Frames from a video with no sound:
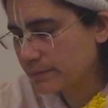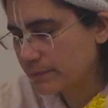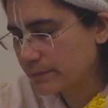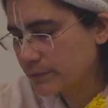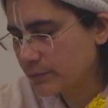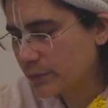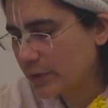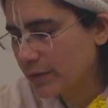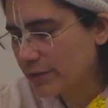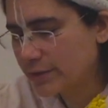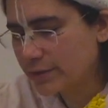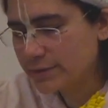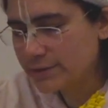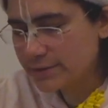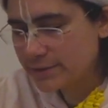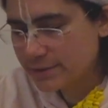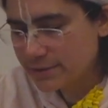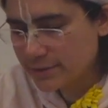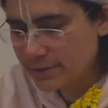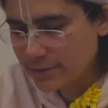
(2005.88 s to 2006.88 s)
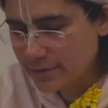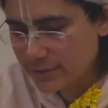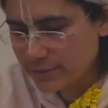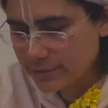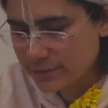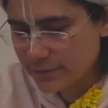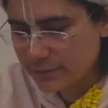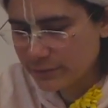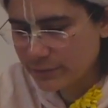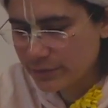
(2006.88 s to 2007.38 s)
Whereas
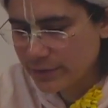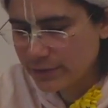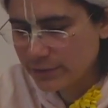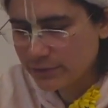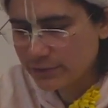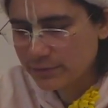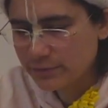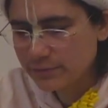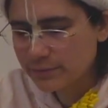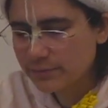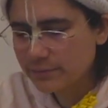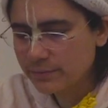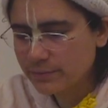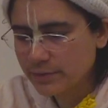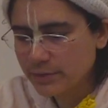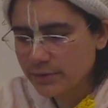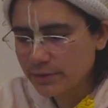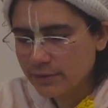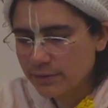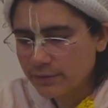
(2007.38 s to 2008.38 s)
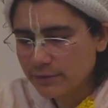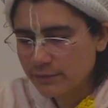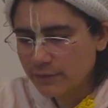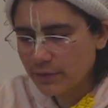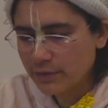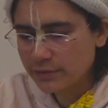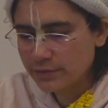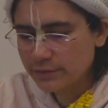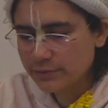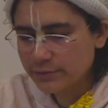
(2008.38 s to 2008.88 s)
the real
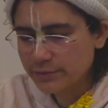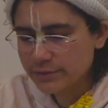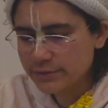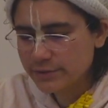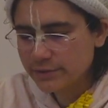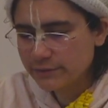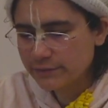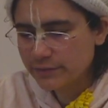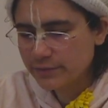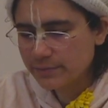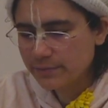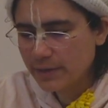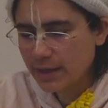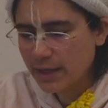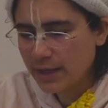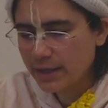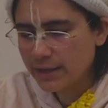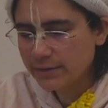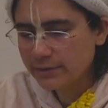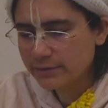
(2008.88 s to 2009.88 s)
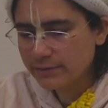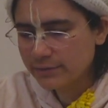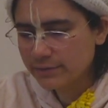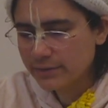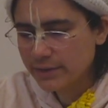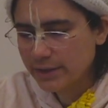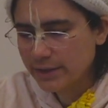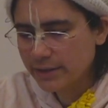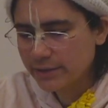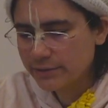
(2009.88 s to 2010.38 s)
followers of the path,
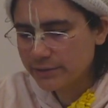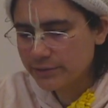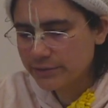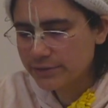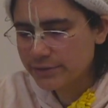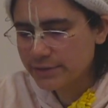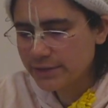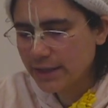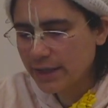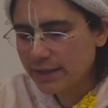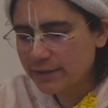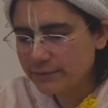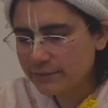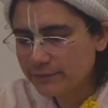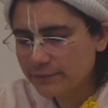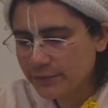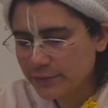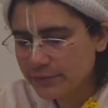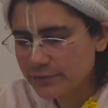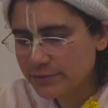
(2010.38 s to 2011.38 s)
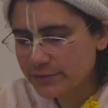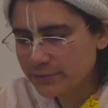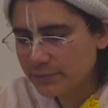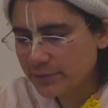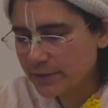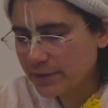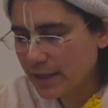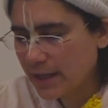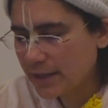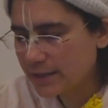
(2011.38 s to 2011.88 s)
they understand first
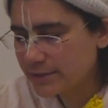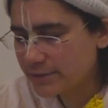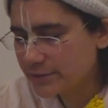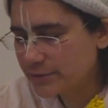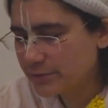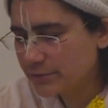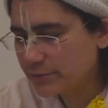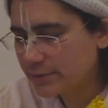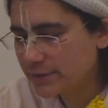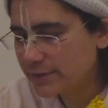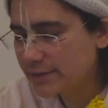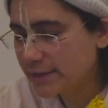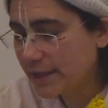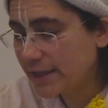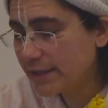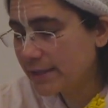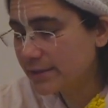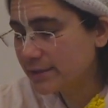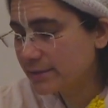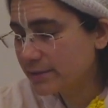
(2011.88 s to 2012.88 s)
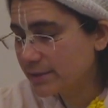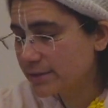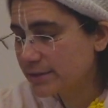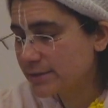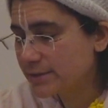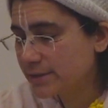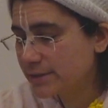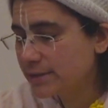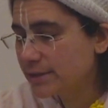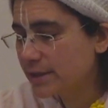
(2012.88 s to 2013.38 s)
one has to attain
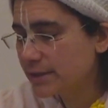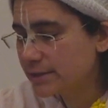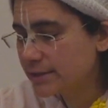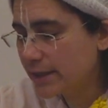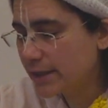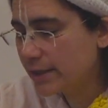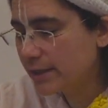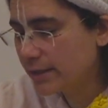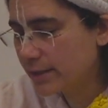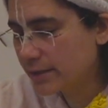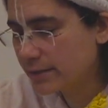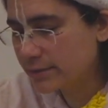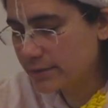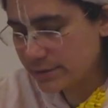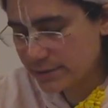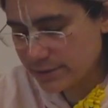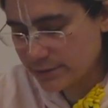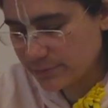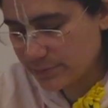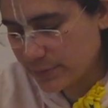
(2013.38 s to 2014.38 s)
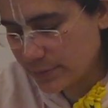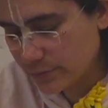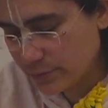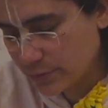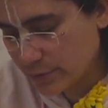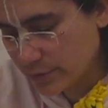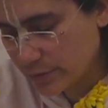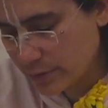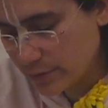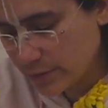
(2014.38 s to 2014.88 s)
this siddha deha, this
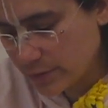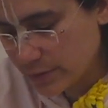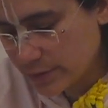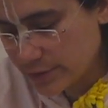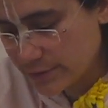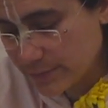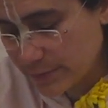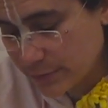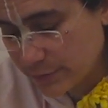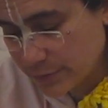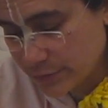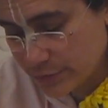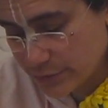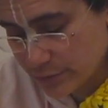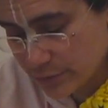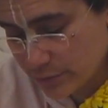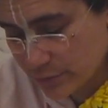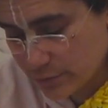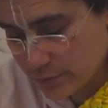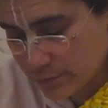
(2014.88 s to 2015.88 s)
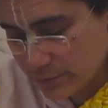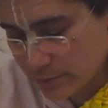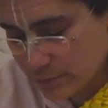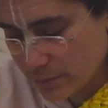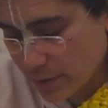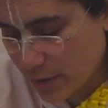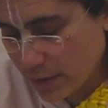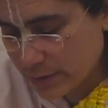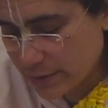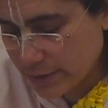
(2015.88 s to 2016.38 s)
pure spiritual
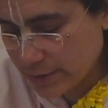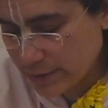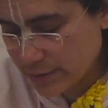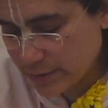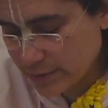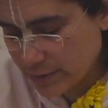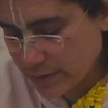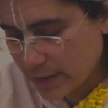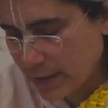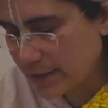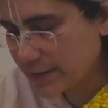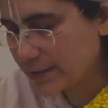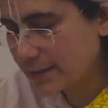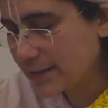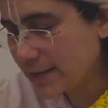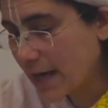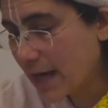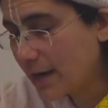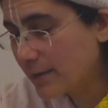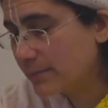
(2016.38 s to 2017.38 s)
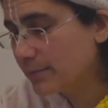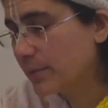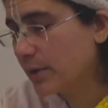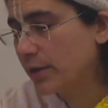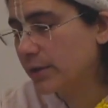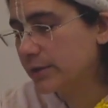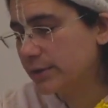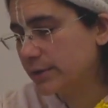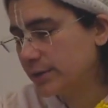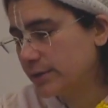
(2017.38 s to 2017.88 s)
body, and in that
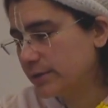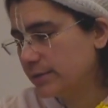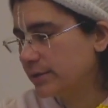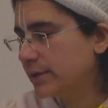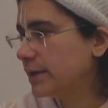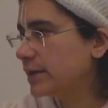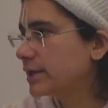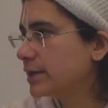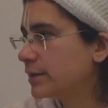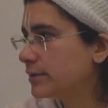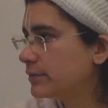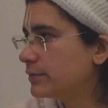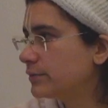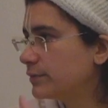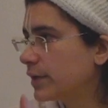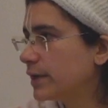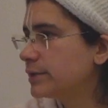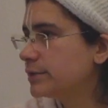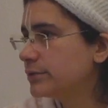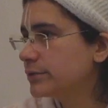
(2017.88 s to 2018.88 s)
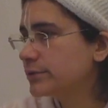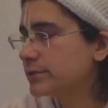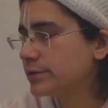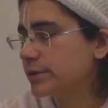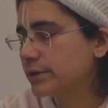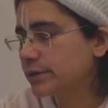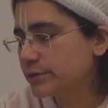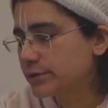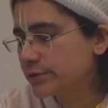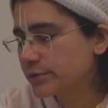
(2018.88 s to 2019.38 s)
body they can render
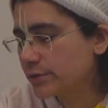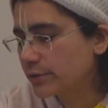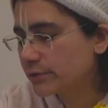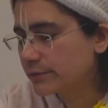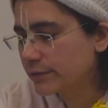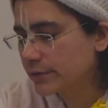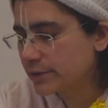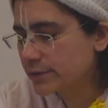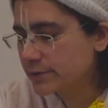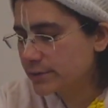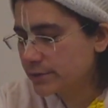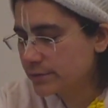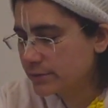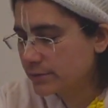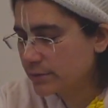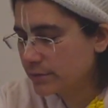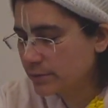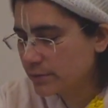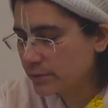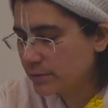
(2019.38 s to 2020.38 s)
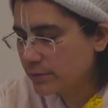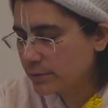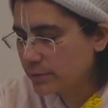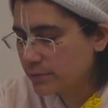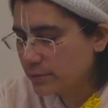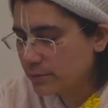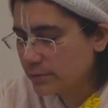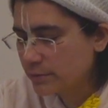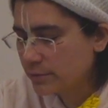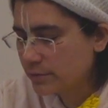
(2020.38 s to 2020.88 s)
such service,
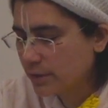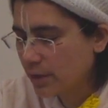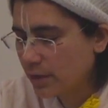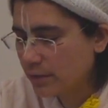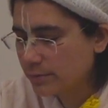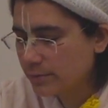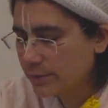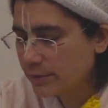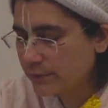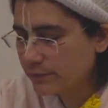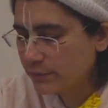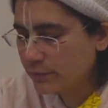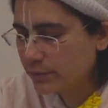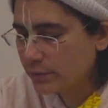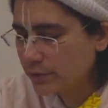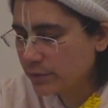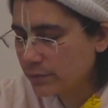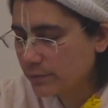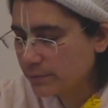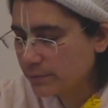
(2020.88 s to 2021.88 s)
not before.